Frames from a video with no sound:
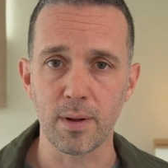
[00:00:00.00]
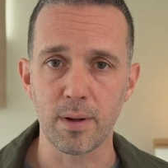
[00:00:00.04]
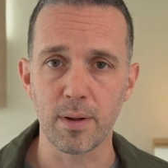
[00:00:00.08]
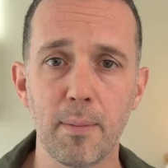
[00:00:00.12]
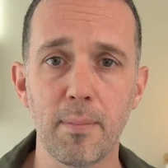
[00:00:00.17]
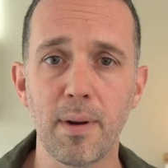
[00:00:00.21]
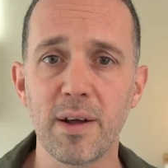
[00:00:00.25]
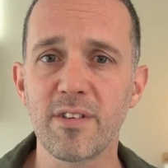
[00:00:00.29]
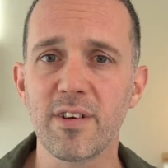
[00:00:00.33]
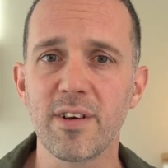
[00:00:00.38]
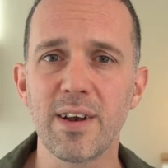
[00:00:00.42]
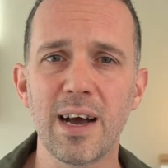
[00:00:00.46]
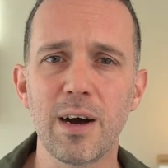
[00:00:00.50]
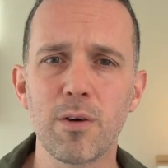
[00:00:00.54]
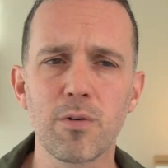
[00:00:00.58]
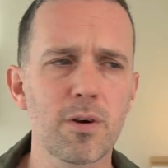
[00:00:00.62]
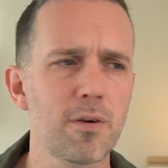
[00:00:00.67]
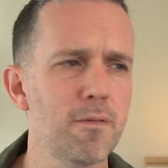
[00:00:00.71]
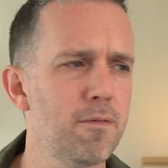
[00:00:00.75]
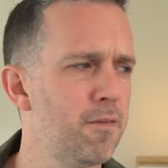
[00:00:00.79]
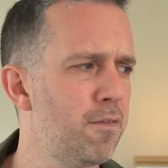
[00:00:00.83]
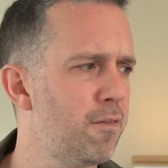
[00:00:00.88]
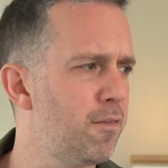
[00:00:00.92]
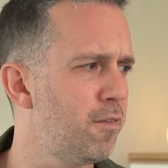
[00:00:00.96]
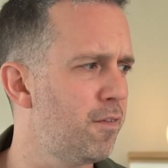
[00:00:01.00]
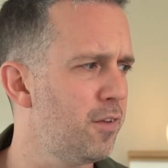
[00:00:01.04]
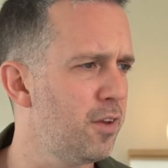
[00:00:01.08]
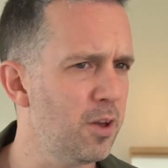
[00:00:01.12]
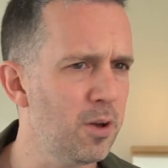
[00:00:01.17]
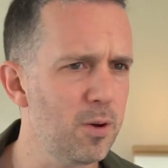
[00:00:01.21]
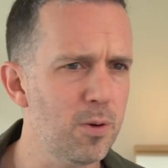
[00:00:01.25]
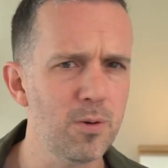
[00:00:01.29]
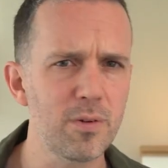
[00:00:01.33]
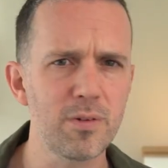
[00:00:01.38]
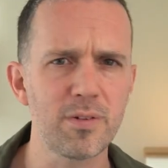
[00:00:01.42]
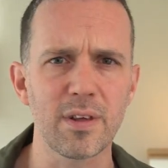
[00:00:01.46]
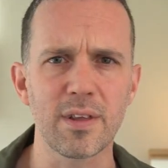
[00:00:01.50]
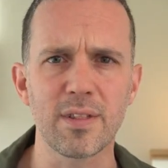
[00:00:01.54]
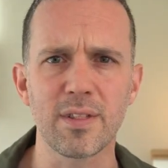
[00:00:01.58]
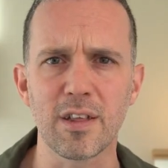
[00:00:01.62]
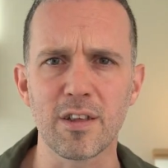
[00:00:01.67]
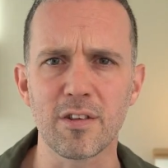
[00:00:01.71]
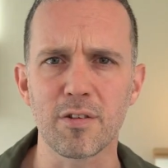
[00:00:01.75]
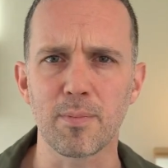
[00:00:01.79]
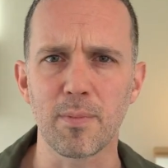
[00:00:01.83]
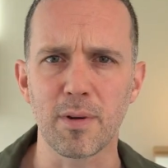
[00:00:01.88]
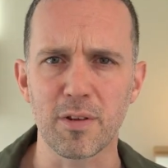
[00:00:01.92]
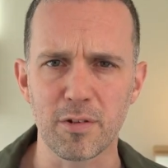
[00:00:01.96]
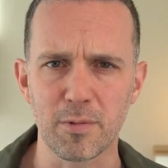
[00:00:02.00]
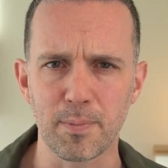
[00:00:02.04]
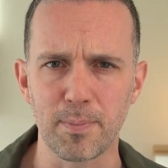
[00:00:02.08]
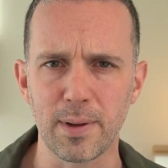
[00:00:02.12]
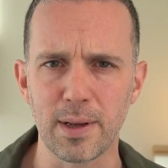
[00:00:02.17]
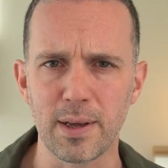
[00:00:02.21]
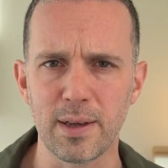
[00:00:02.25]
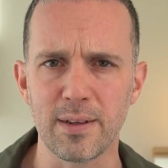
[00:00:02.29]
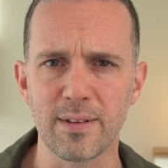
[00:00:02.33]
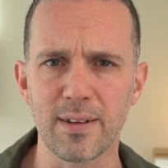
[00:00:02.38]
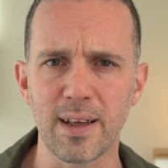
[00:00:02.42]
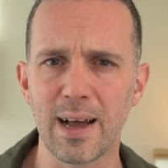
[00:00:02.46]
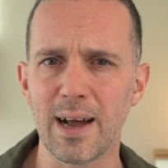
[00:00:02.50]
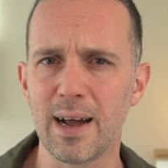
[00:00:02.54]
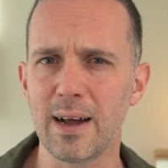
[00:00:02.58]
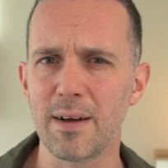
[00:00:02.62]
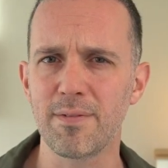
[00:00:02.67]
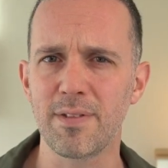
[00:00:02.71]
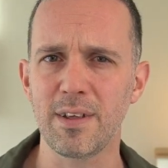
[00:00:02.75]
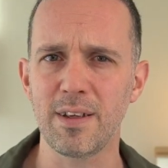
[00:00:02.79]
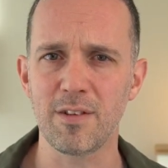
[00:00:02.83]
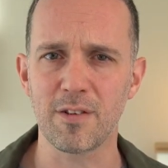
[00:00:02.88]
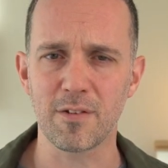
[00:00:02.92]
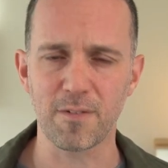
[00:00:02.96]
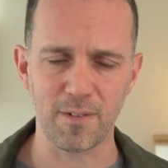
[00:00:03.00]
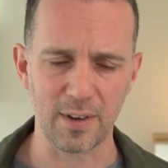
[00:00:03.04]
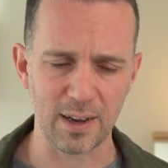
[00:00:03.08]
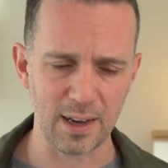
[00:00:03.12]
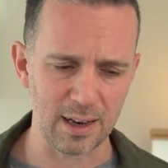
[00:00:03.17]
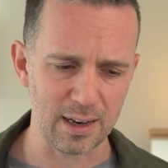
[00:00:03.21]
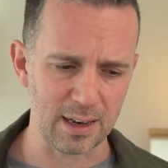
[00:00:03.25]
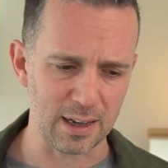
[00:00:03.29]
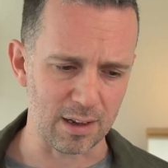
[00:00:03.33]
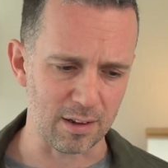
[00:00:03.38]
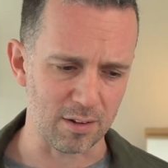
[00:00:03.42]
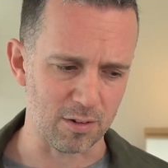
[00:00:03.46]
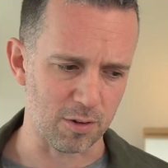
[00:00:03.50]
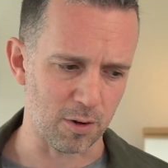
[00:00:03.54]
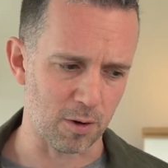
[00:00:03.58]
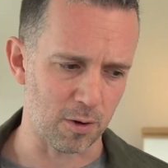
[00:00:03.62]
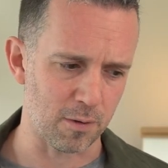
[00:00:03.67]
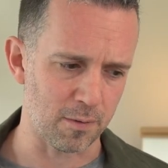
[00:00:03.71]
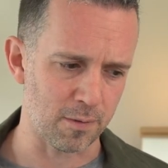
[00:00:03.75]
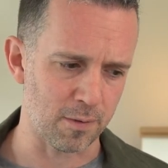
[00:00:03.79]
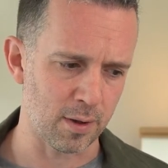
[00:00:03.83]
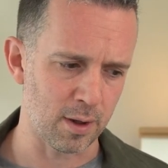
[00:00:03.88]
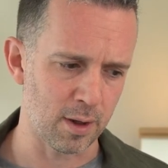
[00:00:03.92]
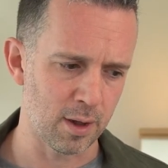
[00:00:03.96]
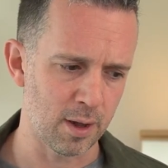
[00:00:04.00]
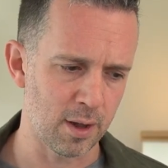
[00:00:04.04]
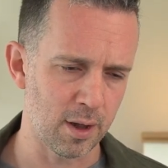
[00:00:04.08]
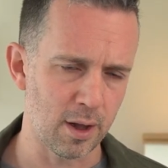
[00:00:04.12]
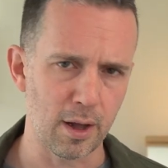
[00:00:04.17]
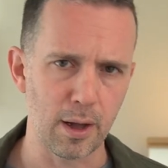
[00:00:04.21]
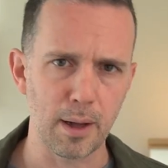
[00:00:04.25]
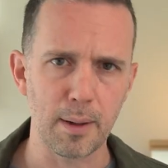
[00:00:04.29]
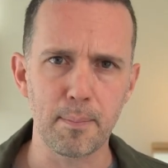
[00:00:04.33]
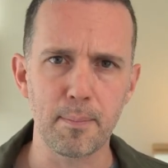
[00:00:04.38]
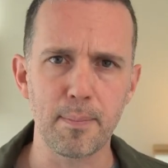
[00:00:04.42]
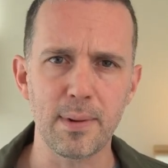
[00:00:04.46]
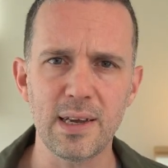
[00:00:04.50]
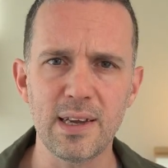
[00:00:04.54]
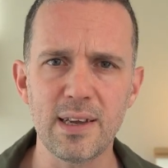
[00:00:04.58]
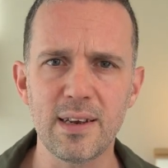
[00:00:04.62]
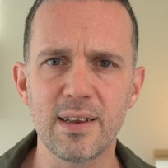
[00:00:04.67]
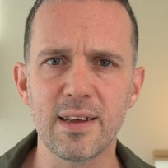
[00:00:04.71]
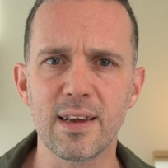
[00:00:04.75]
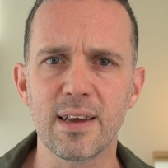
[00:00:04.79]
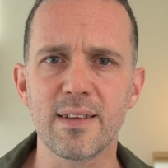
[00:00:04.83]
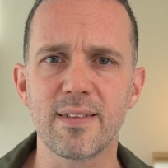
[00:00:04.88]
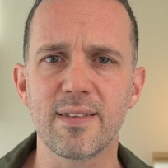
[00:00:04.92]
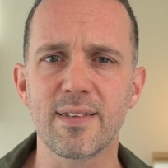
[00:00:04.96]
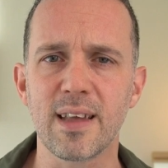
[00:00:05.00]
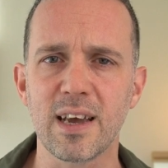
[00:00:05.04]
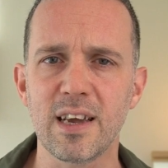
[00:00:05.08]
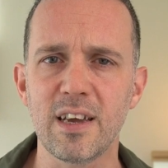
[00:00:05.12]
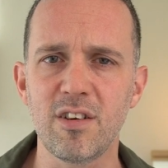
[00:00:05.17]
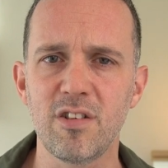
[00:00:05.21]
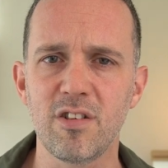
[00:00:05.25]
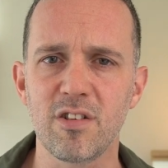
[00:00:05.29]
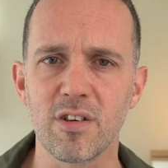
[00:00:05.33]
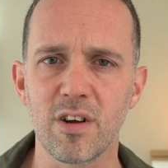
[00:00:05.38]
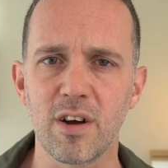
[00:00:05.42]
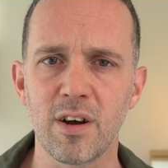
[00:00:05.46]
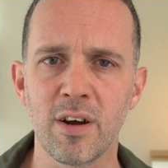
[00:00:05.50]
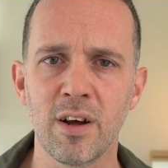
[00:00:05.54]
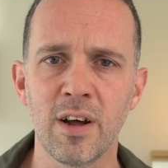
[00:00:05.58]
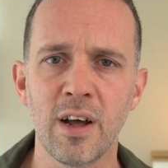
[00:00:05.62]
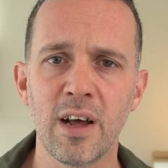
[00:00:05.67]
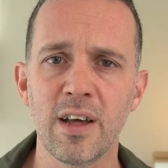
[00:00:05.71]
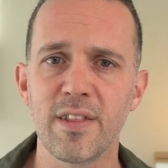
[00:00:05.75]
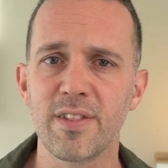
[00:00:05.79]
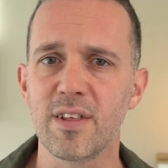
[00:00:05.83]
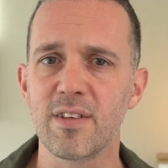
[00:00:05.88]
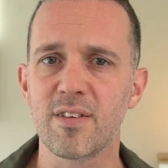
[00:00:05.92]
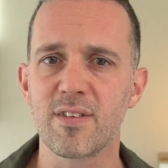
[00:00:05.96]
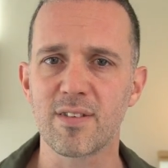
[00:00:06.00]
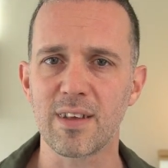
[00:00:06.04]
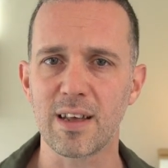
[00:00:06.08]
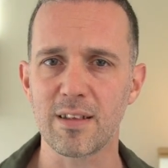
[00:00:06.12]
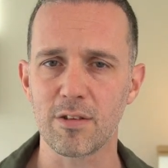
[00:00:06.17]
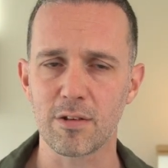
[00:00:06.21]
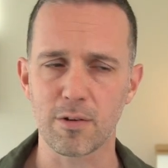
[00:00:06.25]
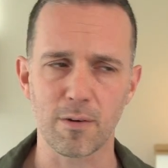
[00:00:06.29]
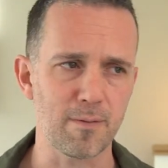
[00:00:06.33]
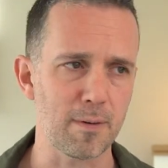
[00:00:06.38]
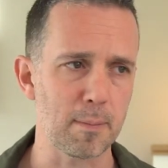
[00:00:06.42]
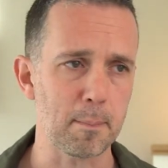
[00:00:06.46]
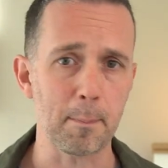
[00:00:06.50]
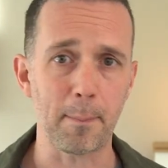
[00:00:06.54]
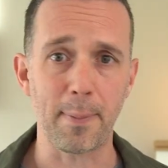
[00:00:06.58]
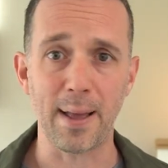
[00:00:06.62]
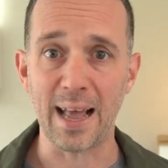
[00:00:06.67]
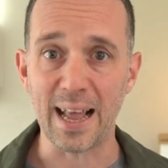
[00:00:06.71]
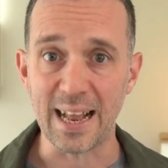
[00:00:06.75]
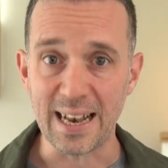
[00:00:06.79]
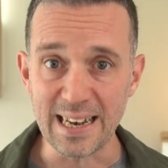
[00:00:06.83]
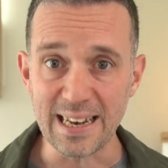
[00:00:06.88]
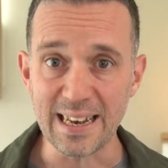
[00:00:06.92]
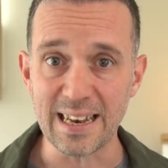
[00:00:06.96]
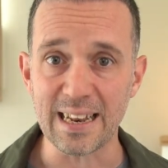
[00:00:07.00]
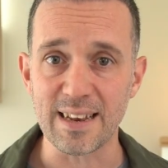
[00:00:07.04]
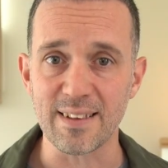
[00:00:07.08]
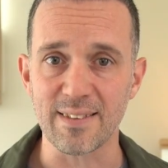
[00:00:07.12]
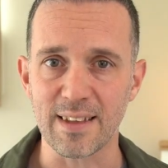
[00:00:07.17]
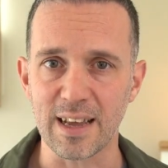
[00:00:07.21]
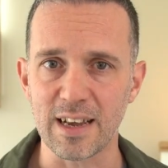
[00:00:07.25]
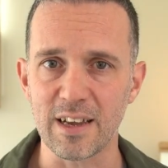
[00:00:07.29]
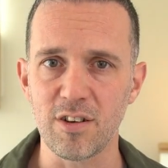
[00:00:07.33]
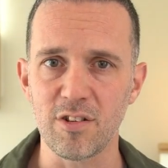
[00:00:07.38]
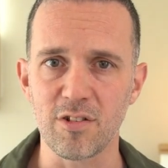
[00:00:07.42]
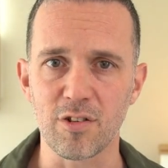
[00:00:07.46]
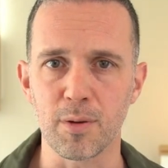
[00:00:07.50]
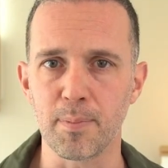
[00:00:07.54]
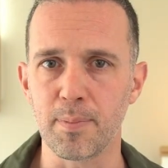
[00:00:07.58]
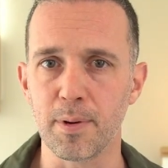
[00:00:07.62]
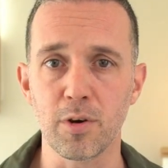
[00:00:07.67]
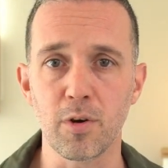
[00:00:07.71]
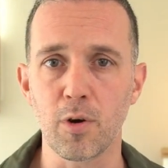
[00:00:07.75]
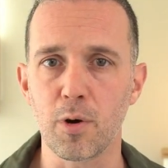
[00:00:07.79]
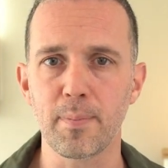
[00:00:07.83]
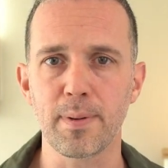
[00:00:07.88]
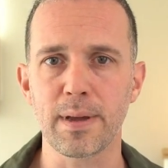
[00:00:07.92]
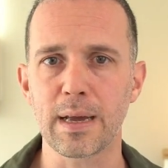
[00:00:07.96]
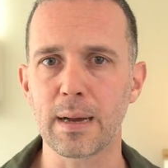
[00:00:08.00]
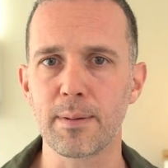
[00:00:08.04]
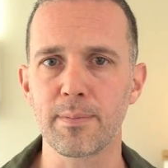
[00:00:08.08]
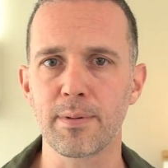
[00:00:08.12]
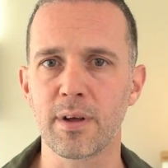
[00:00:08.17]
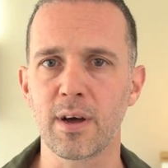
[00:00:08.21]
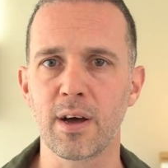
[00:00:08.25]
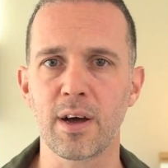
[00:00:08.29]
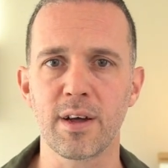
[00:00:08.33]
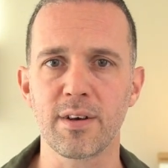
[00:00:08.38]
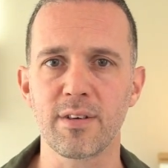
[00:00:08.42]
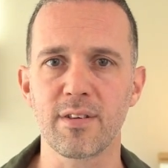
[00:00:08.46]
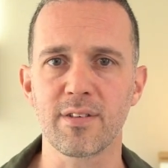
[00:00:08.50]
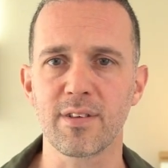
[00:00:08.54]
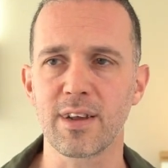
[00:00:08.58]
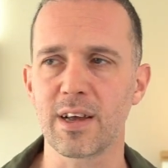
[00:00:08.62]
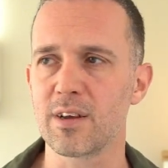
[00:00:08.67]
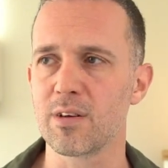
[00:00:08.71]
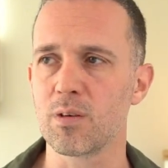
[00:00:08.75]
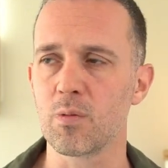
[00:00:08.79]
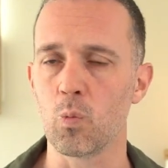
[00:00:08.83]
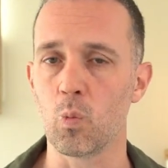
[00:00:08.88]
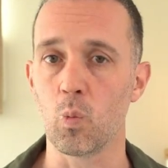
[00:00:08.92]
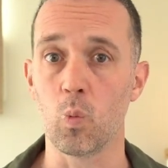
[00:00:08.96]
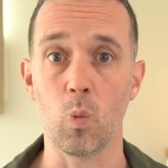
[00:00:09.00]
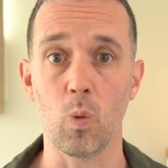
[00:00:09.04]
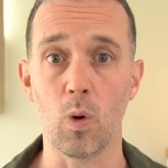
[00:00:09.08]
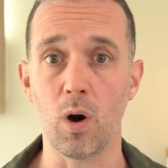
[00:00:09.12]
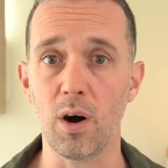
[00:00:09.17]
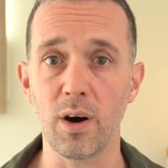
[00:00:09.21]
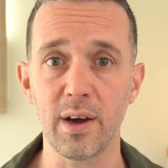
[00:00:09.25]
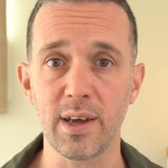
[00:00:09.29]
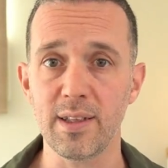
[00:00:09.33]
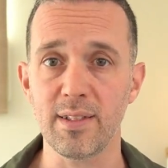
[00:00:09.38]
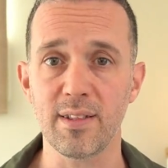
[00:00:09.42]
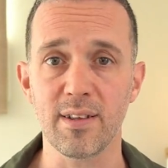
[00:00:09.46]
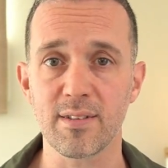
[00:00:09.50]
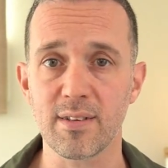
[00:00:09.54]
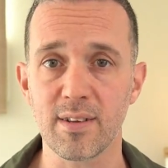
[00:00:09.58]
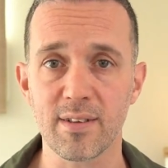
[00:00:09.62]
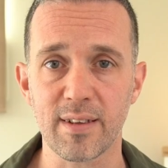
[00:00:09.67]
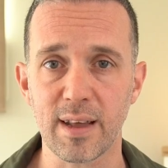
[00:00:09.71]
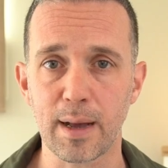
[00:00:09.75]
Imagine how confusing this must be to have these feelings of immediate danger, this sense of impending danger, but not being able to understand why this is